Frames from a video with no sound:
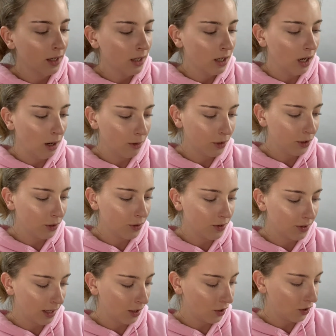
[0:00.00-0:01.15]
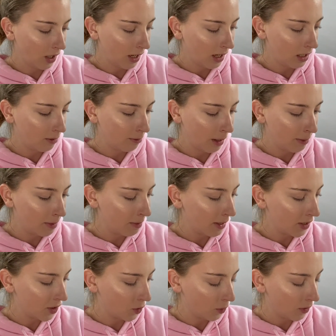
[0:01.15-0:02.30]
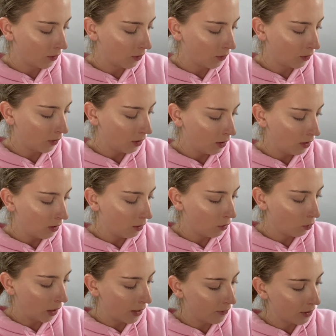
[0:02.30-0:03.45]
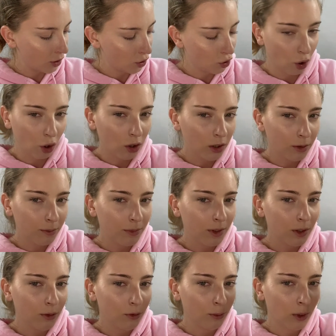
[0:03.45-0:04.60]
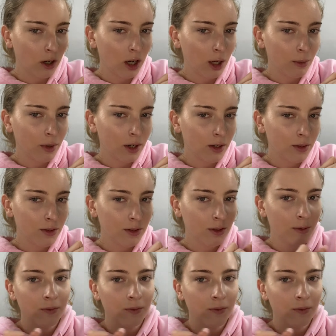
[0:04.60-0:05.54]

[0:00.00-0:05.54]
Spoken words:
I'm going to use that shade, maybe mixed with Craving Chocolate for my eyebrows.